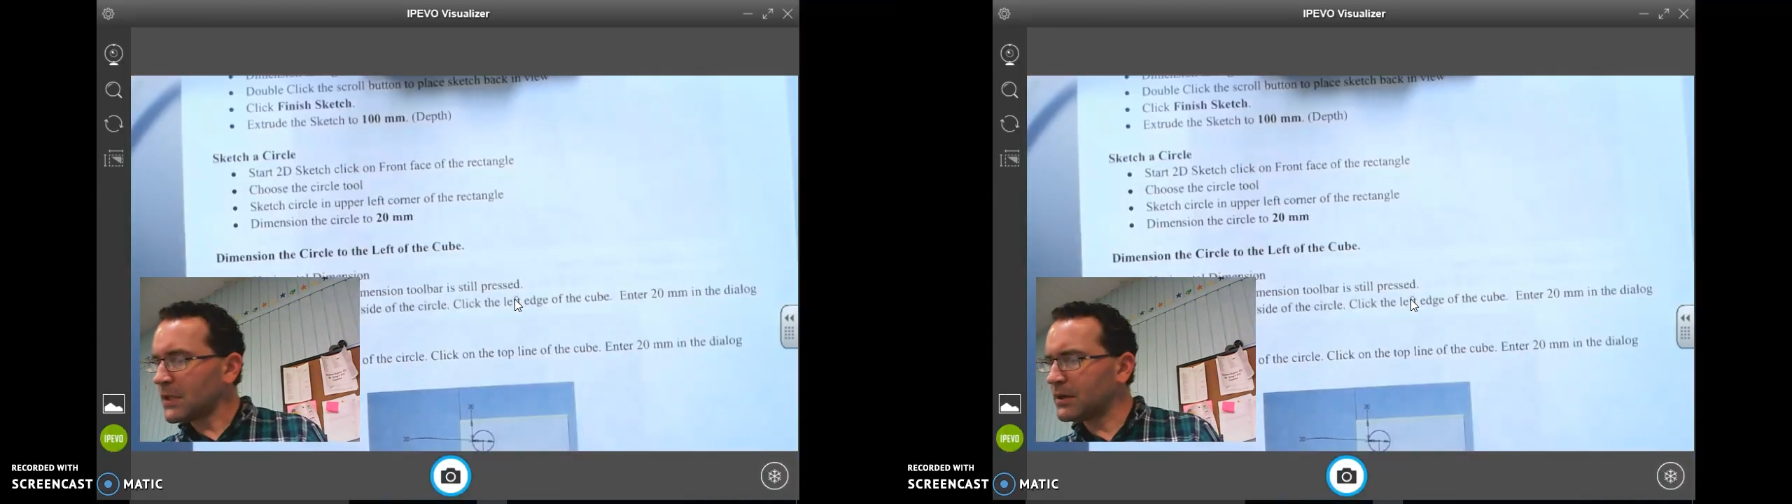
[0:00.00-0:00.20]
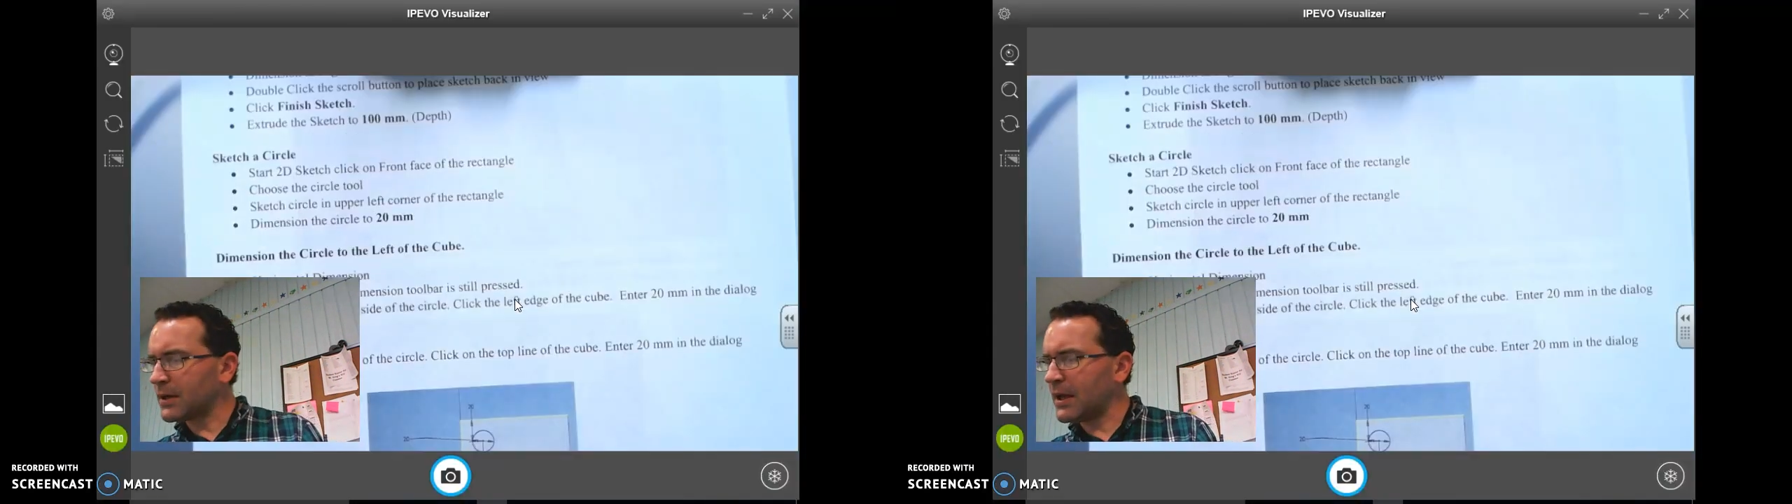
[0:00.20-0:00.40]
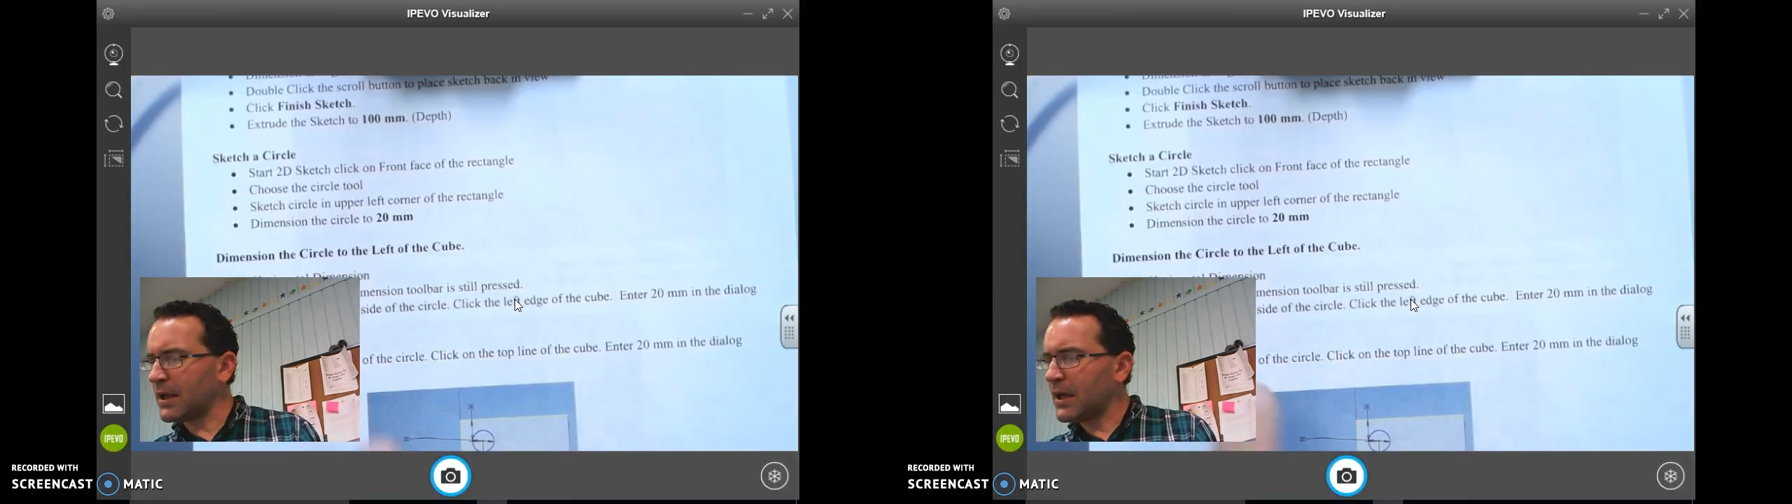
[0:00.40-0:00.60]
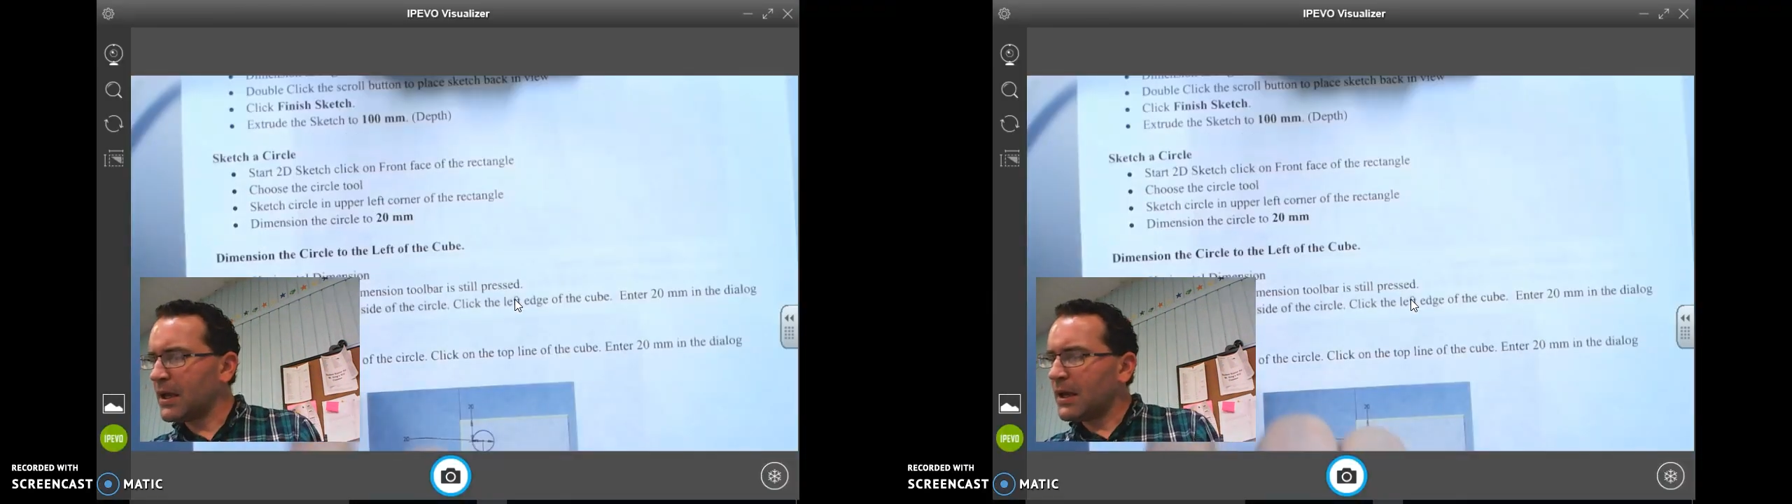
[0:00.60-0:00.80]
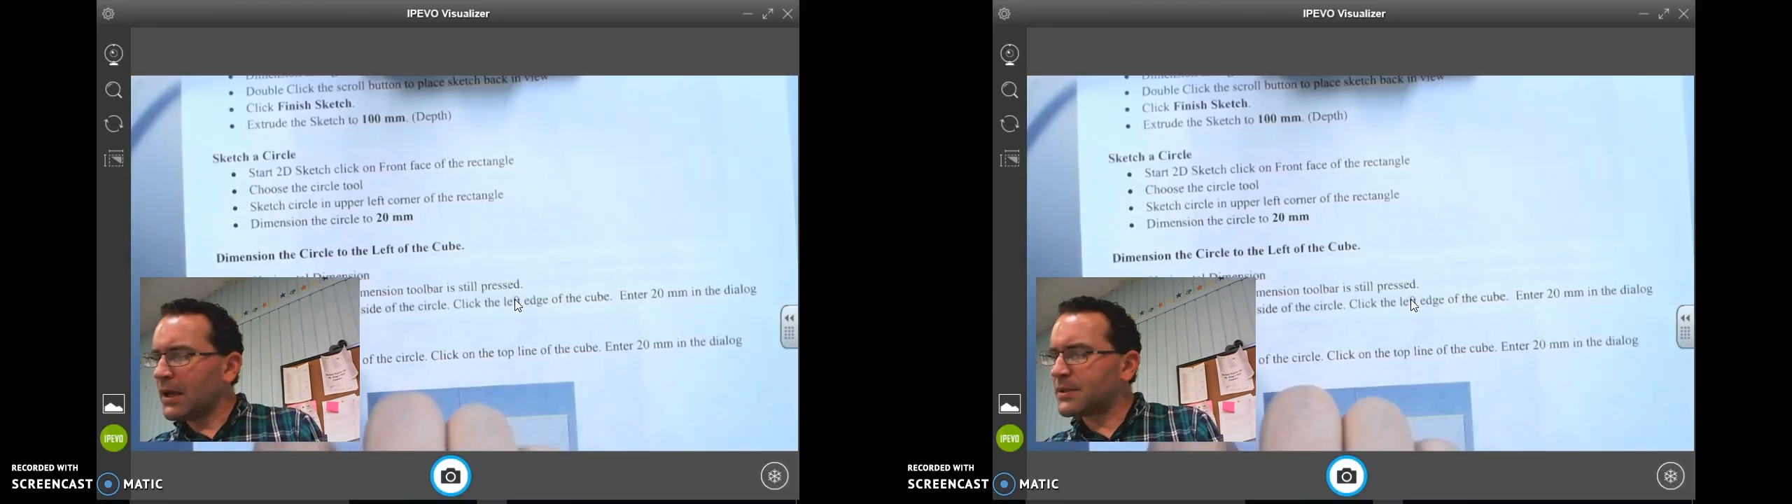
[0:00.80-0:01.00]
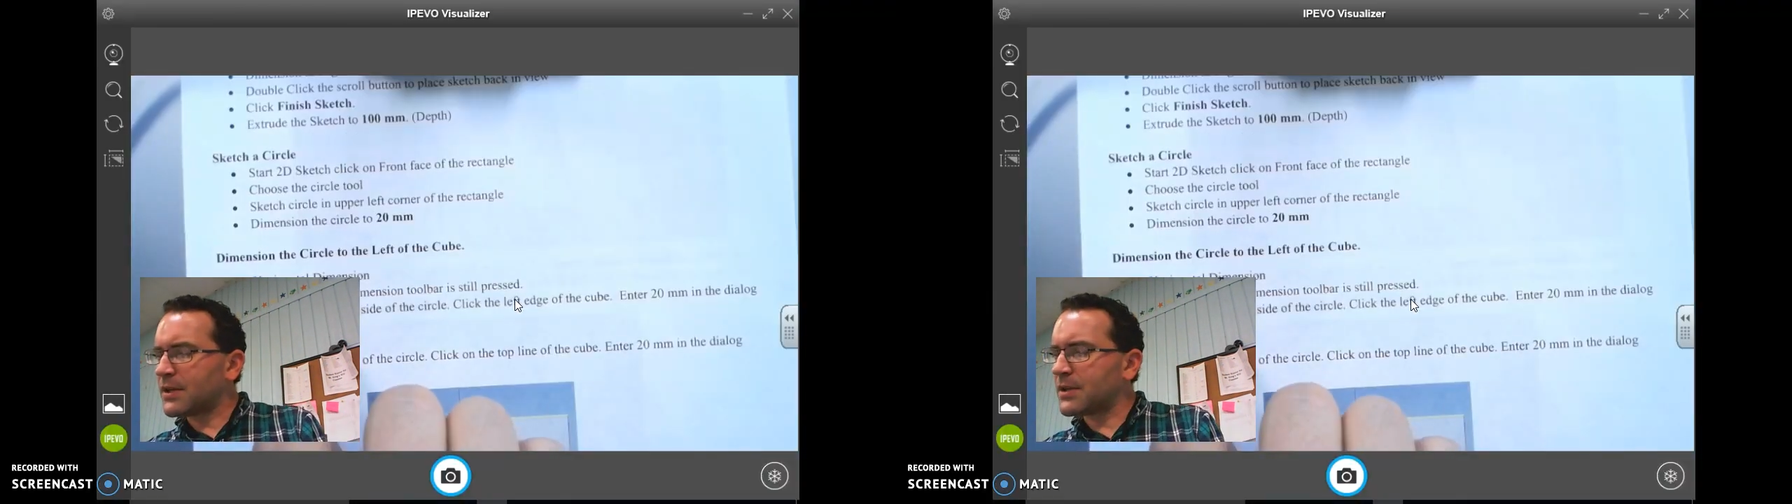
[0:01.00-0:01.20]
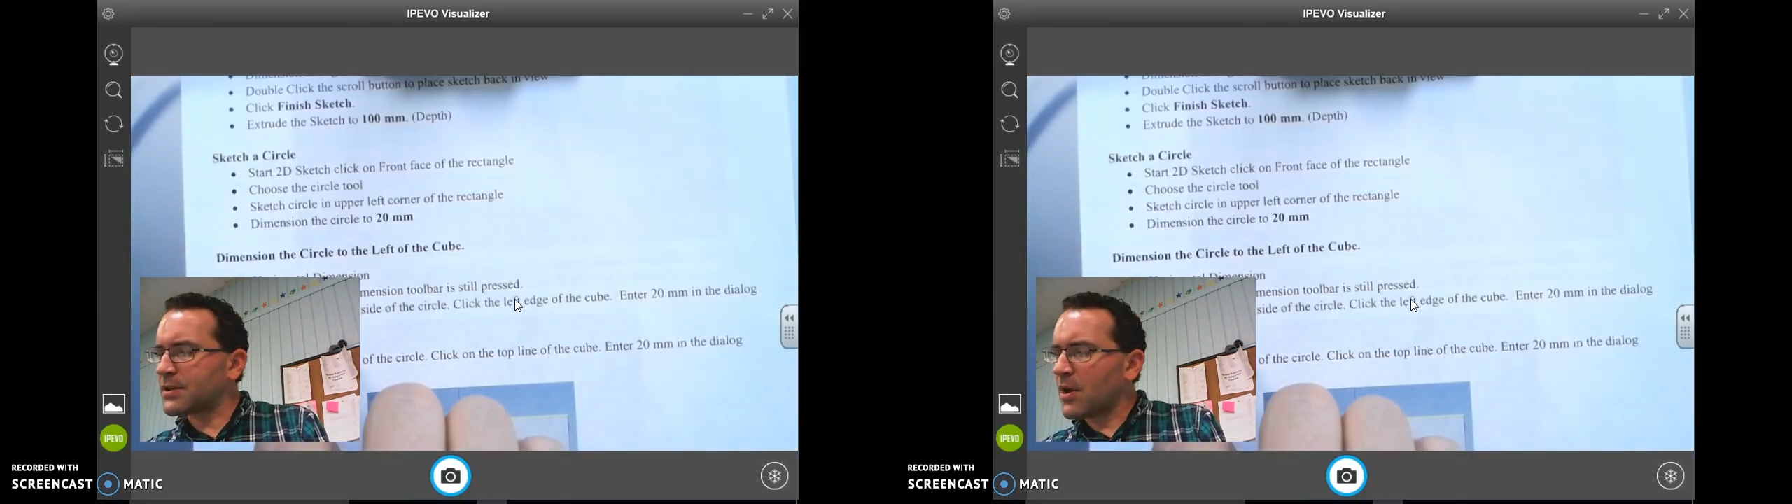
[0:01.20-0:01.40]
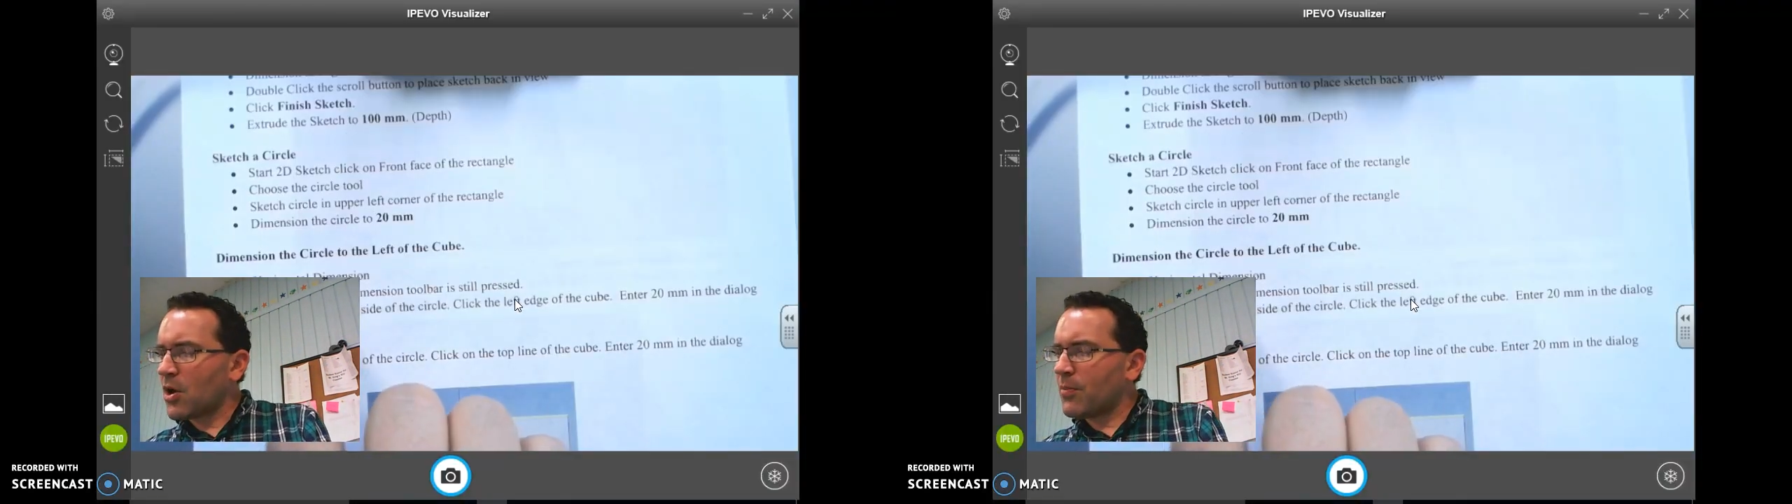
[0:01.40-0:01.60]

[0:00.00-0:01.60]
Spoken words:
Okay, it says